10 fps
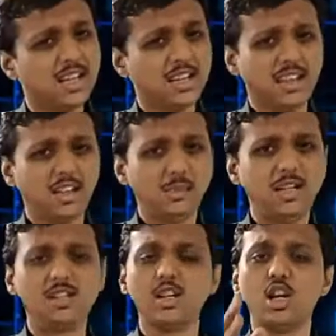That
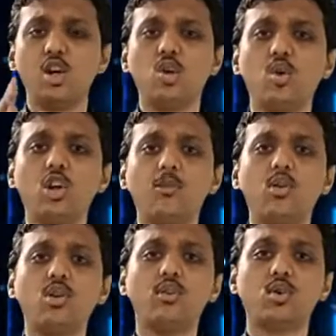means lower
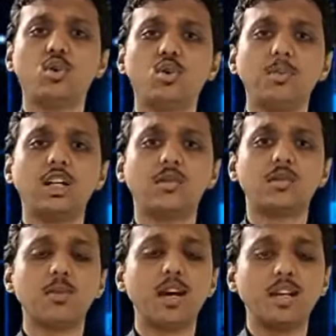bound of row becomes
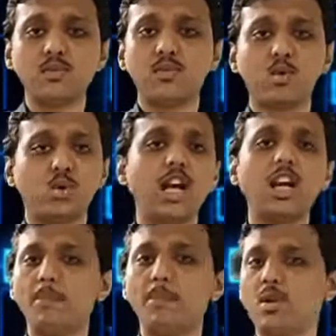minus 4 and
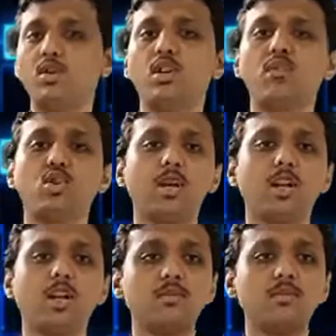upper bound of row
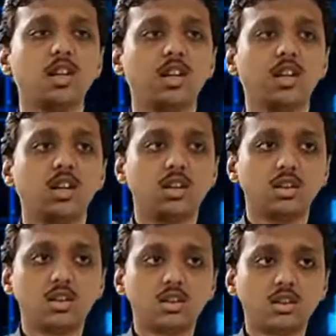becomes
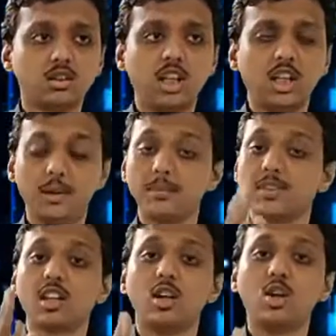3.
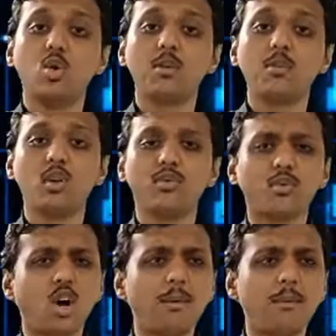Lower bound of
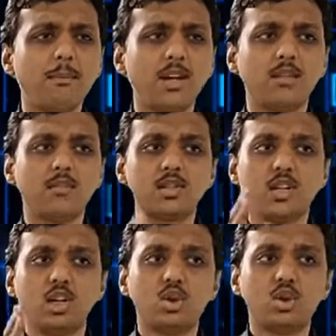column becomes
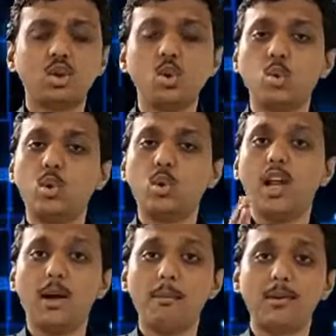2 and
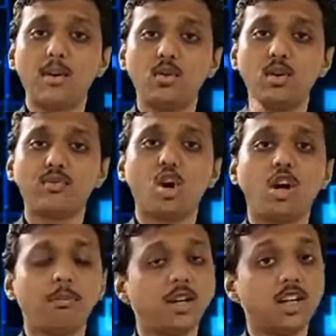upper bound of
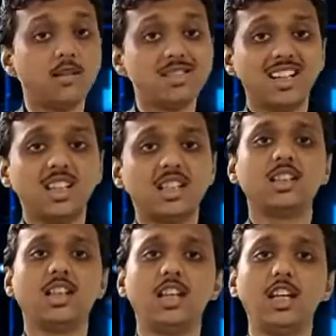column becomes
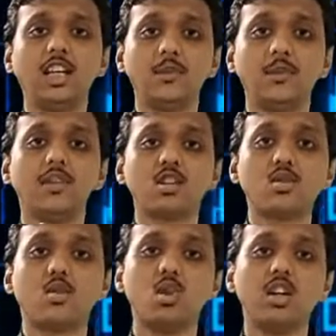13.
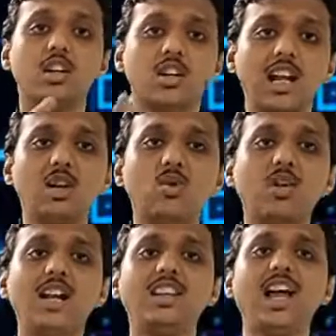So
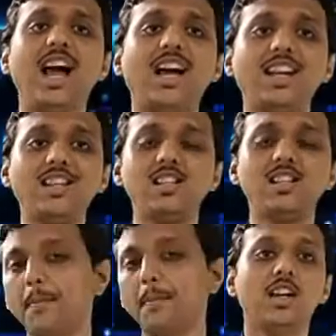calculate the r and c.